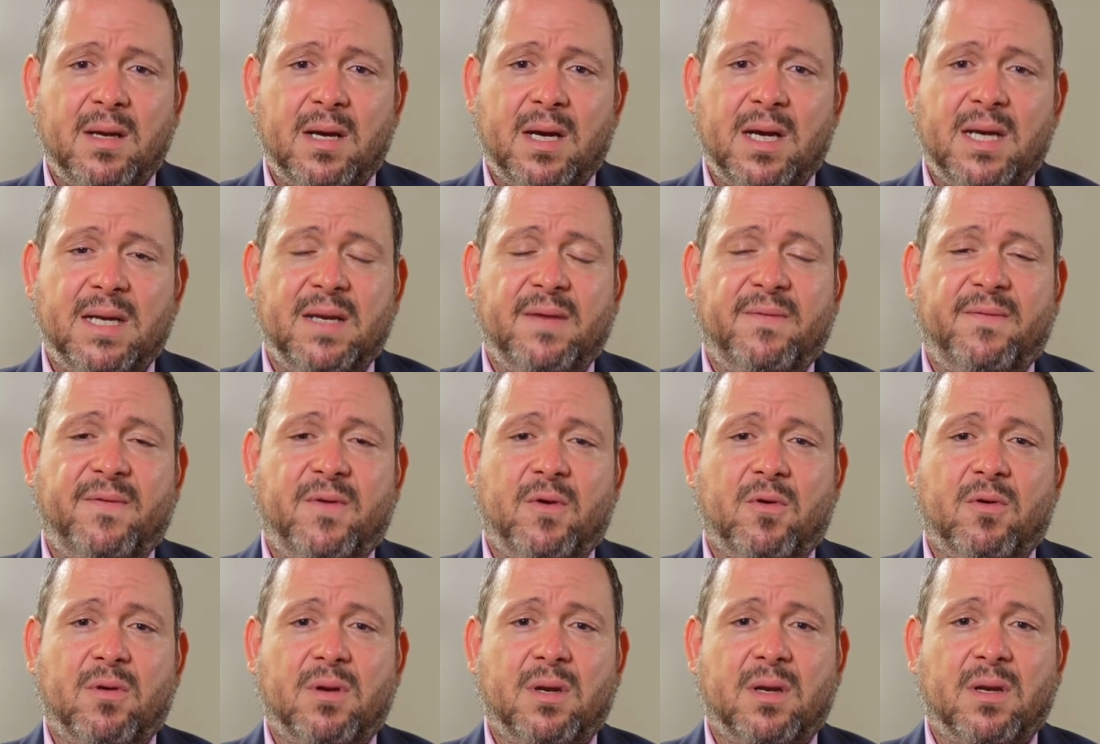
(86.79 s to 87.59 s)
and if
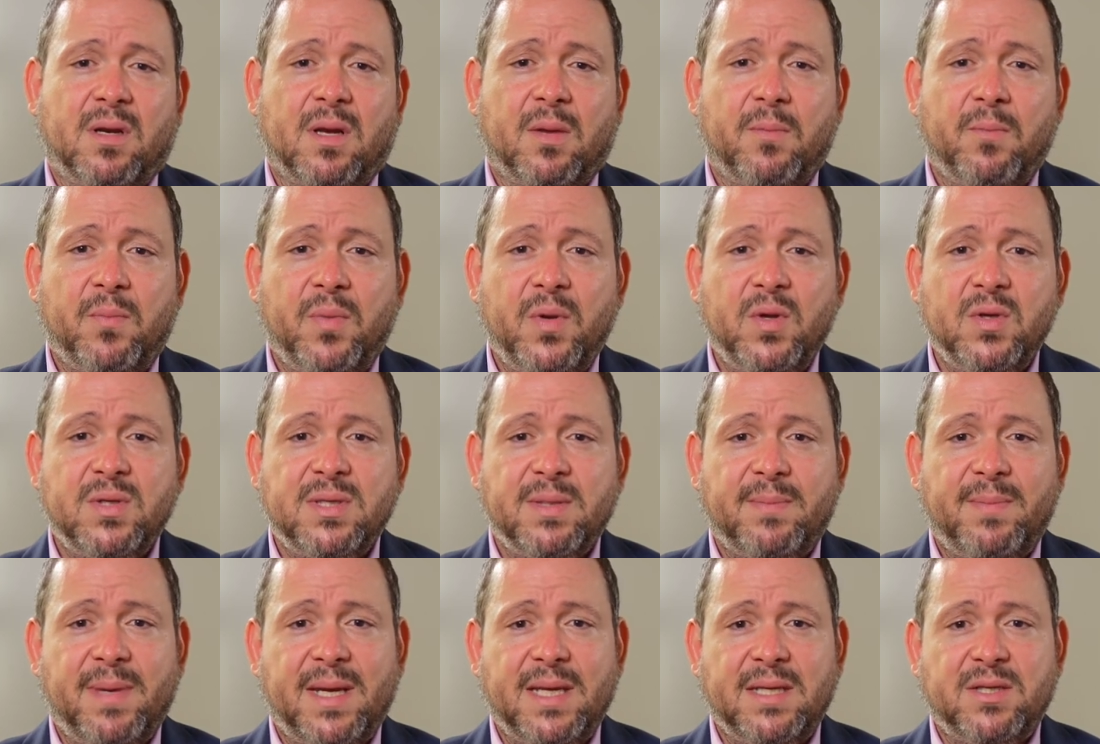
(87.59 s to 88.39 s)
you're in a
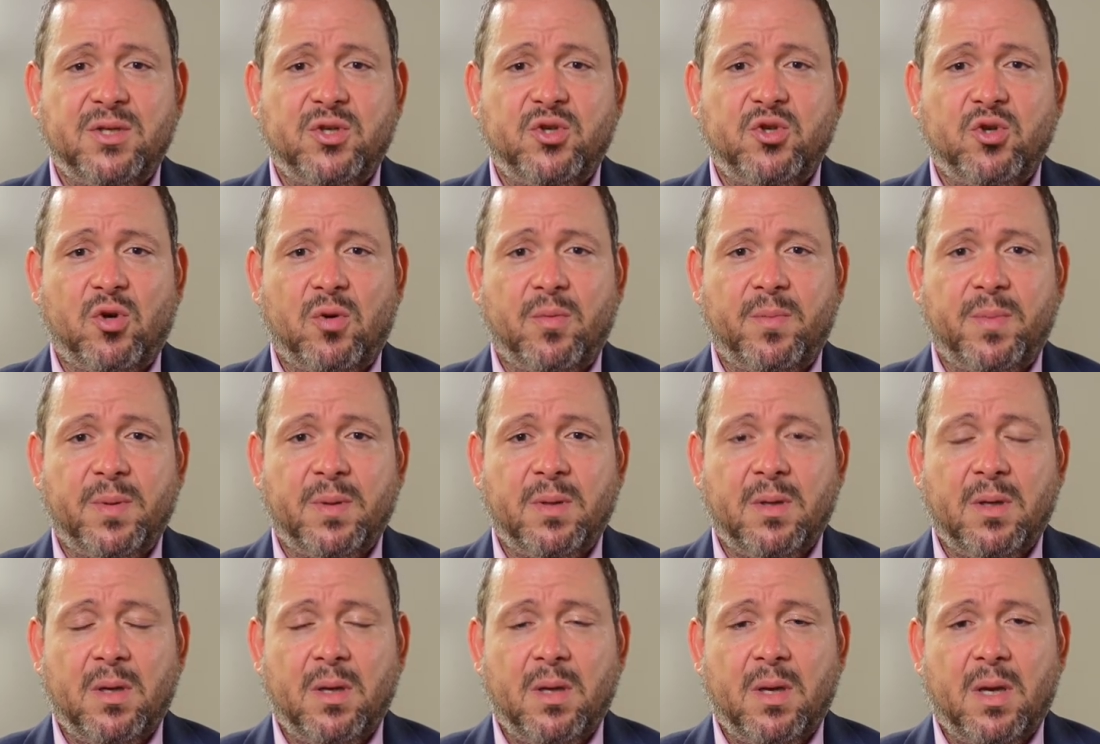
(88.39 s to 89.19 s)
computer-based job
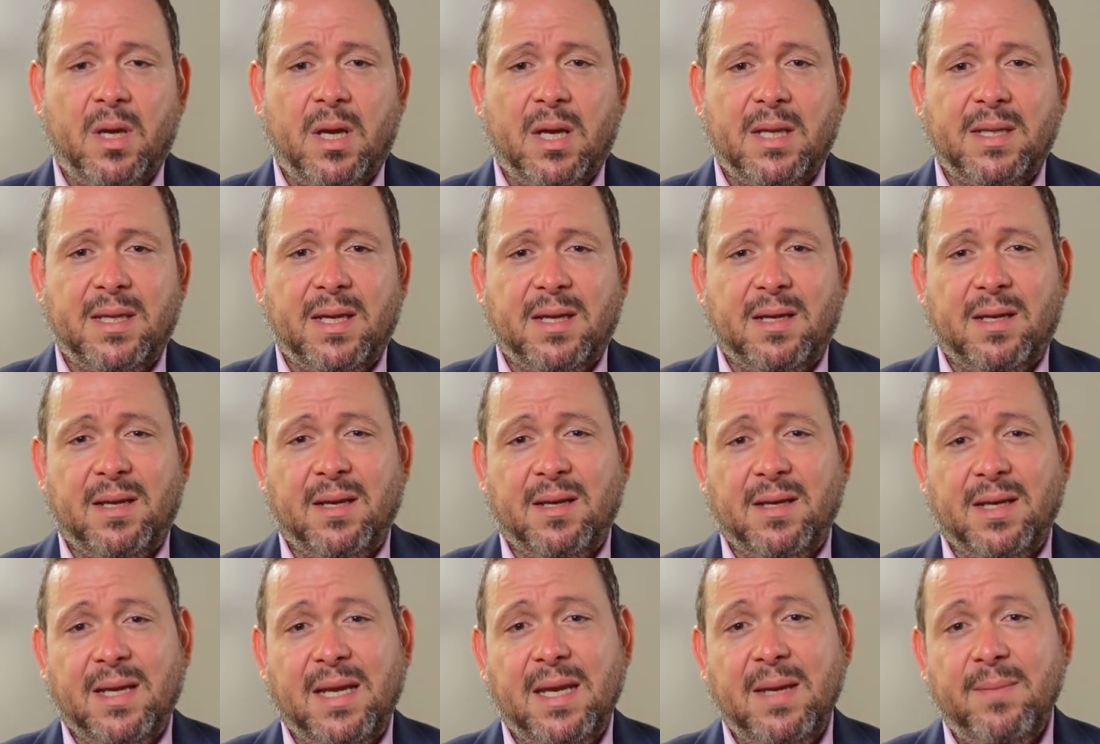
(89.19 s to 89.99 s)
that
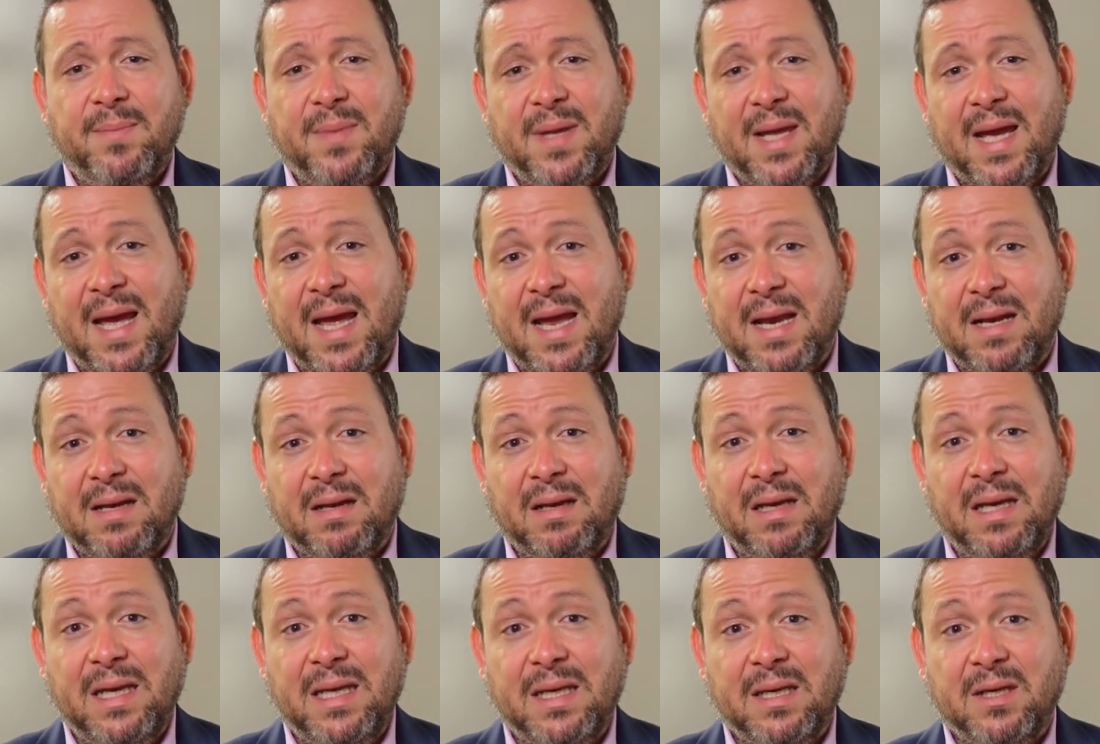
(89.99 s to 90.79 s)
can keep the hand
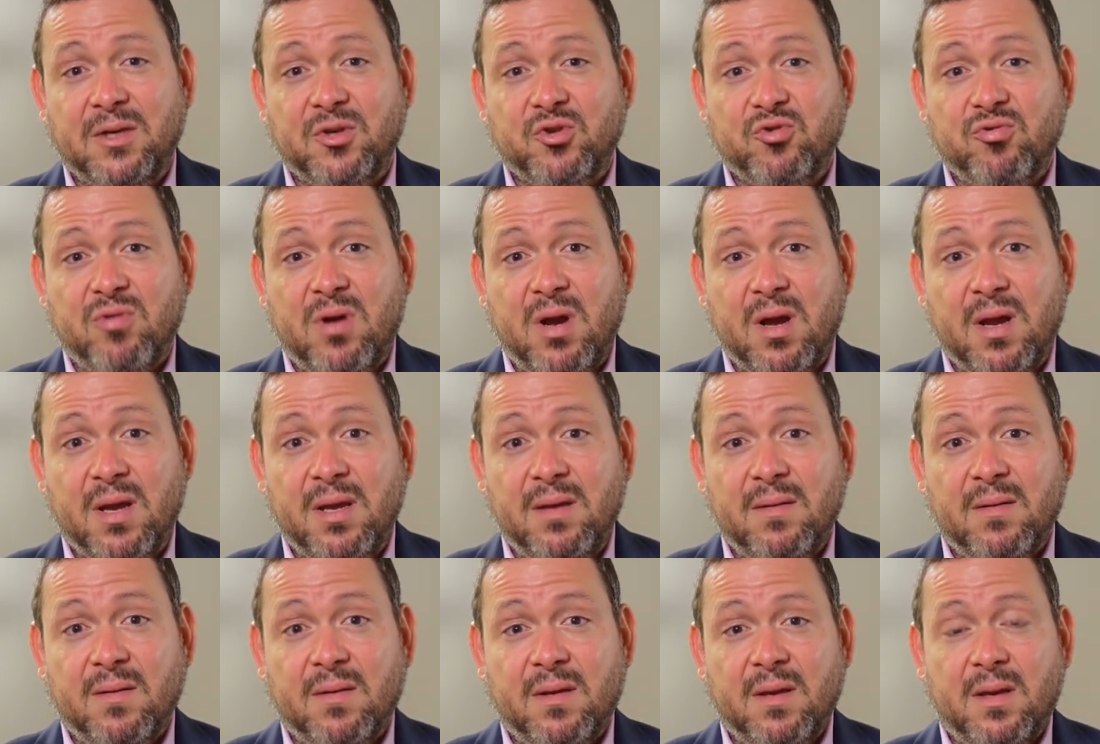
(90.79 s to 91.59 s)
clean and dry,